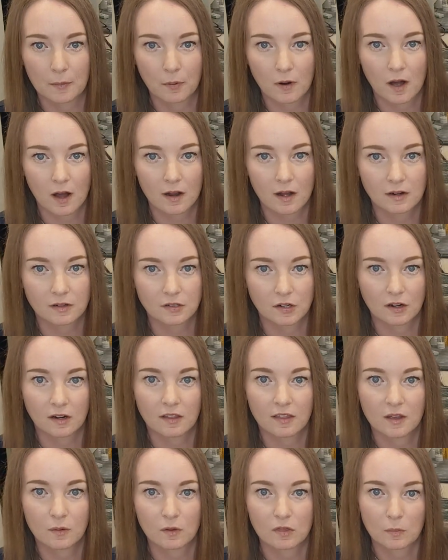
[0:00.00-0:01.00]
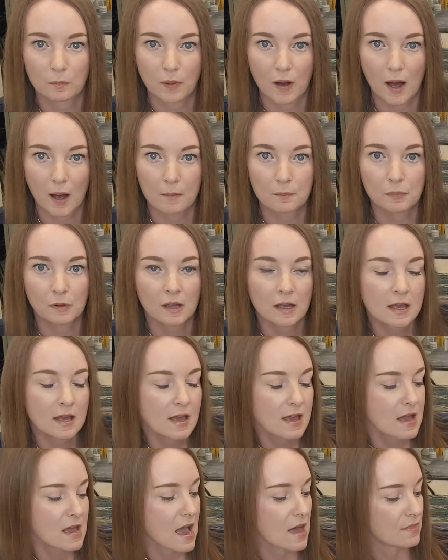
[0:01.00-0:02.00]
product or anything with a pump
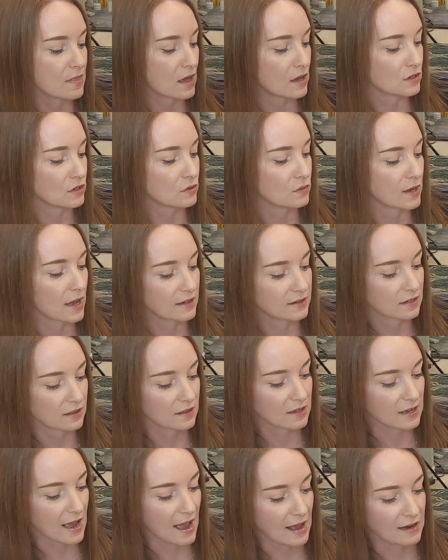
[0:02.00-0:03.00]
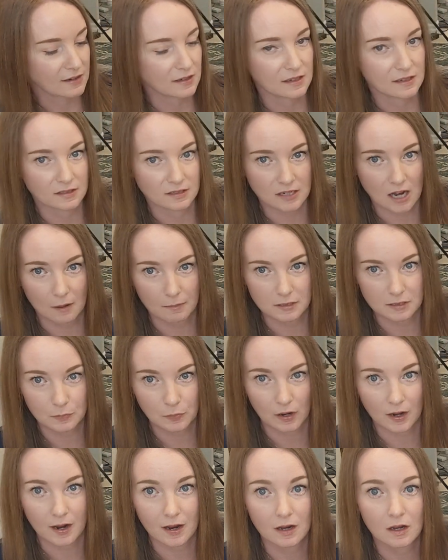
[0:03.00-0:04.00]
and then you get to the end and it stops
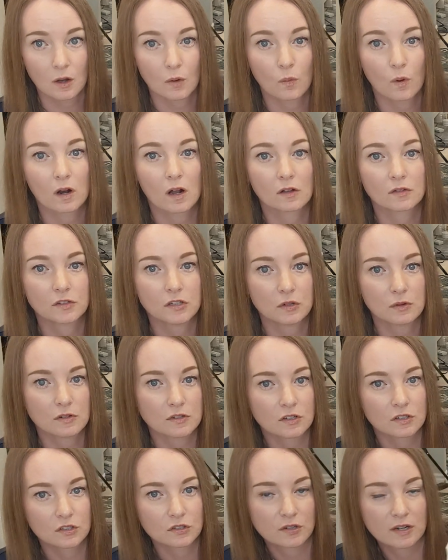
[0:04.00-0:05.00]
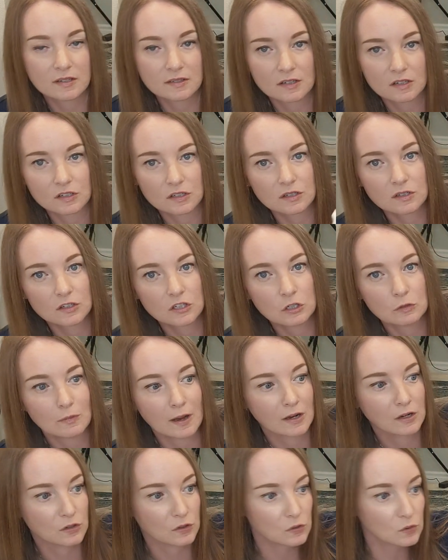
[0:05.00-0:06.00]
spraying? What I'll do is just transition to
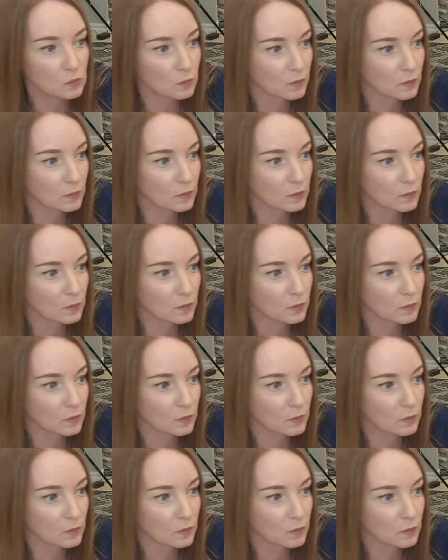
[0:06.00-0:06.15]
my new